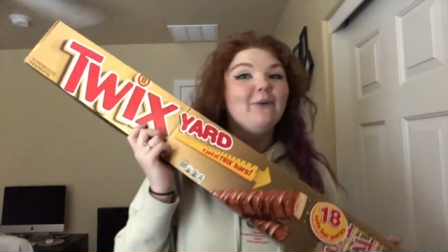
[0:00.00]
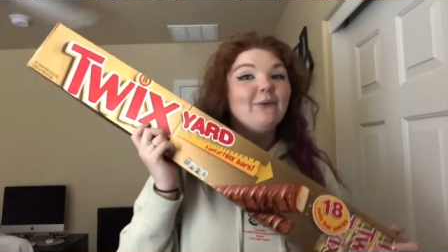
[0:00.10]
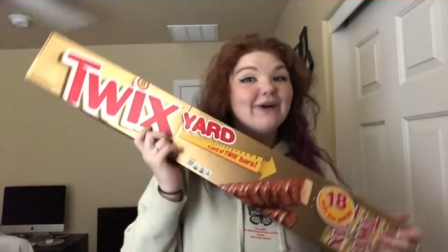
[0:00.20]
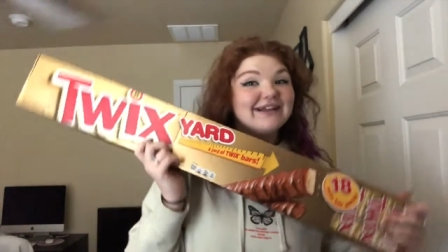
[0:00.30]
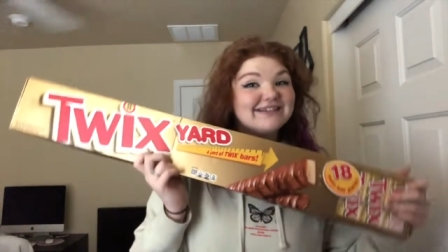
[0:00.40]

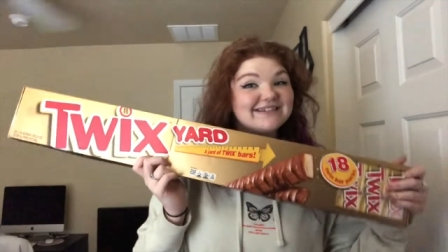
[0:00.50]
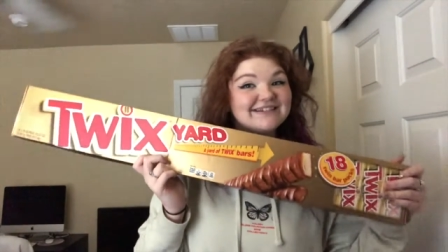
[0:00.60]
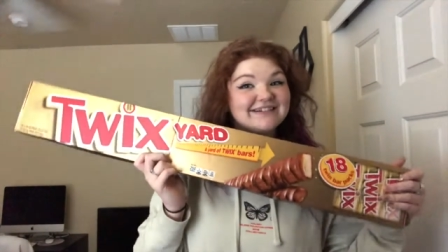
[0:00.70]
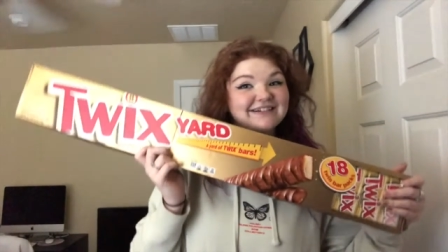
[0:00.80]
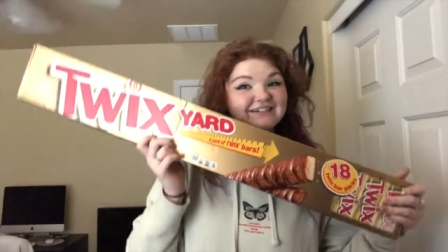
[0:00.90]
What?
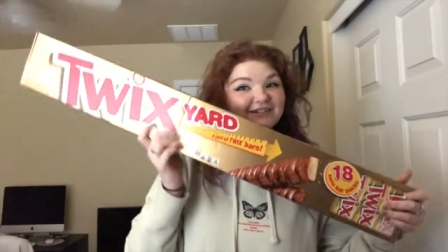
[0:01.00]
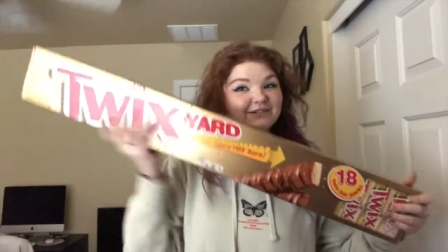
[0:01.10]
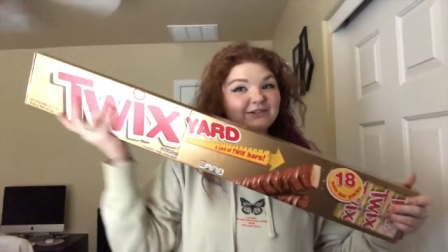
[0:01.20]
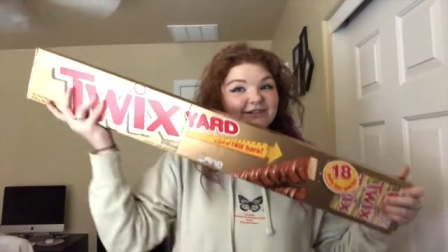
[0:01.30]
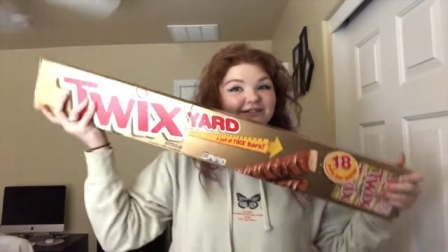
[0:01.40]

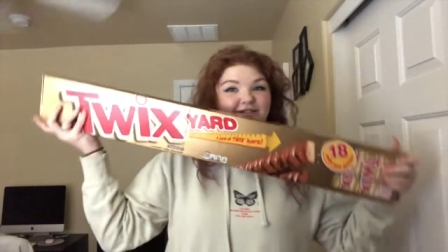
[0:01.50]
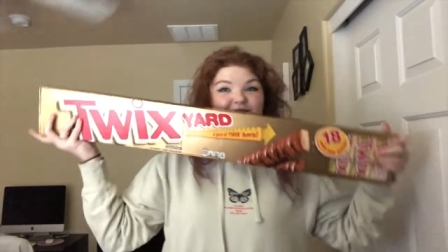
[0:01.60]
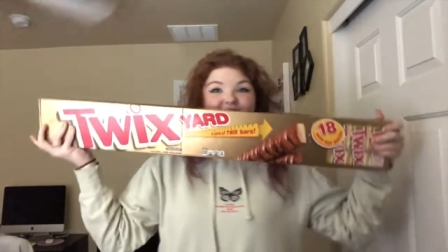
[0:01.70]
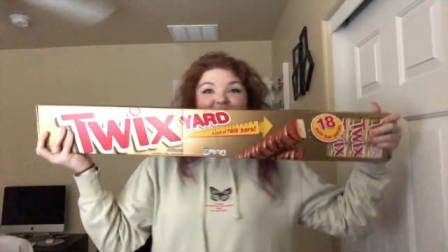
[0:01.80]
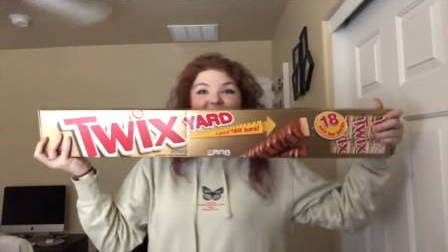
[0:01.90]
Look, do
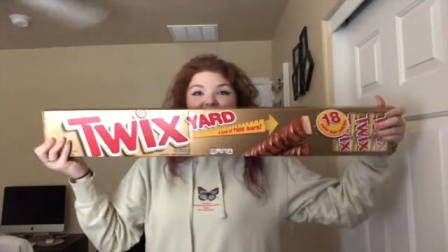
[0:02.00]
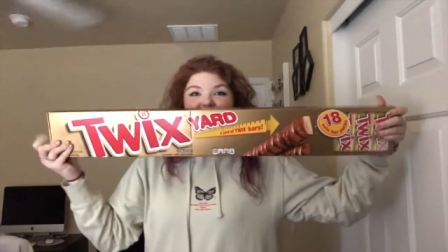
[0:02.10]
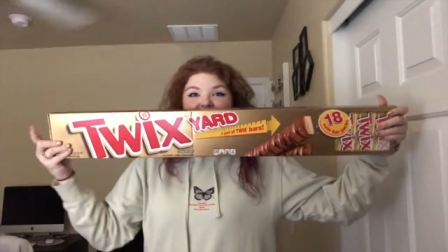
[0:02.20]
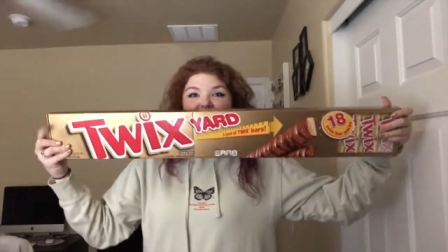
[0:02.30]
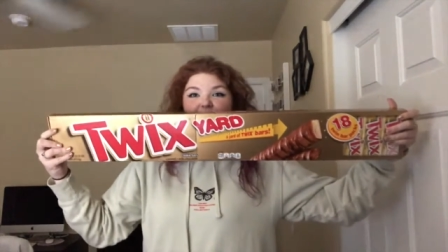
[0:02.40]
you see this?
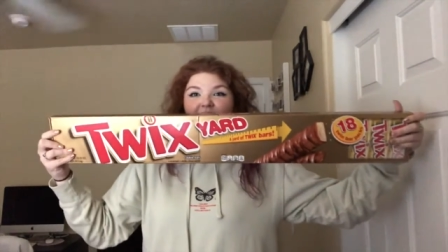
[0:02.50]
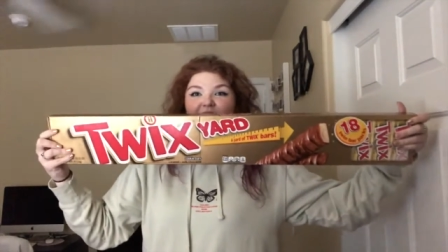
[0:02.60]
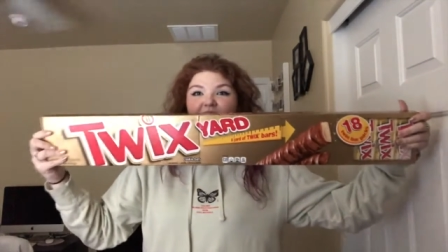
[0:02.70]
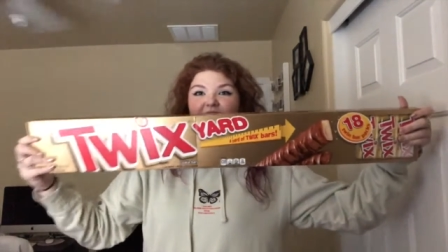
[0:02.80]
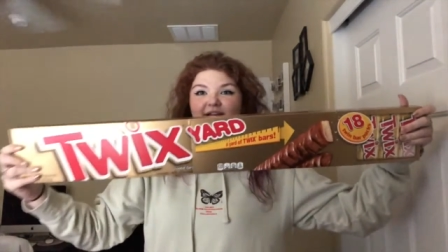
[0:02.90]
Like, I can
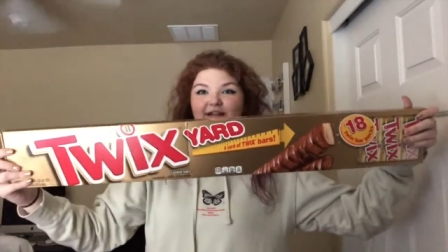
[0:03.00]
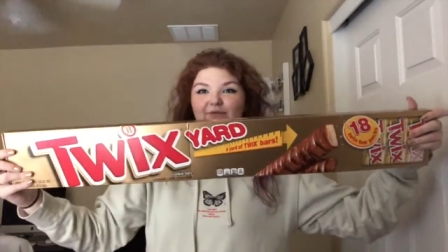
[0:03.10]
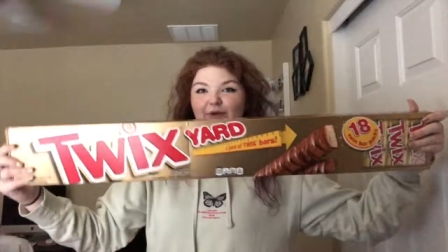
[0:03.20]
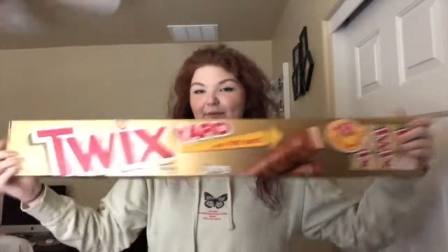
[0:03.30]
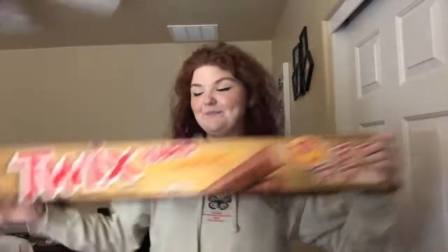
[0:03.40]
barely fit it in
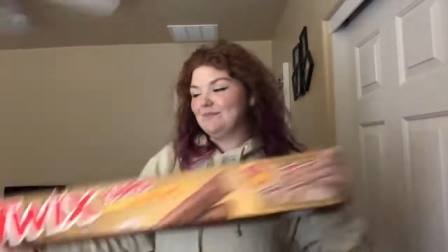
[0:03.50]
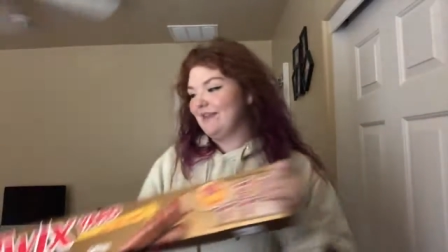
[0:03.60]
the frame.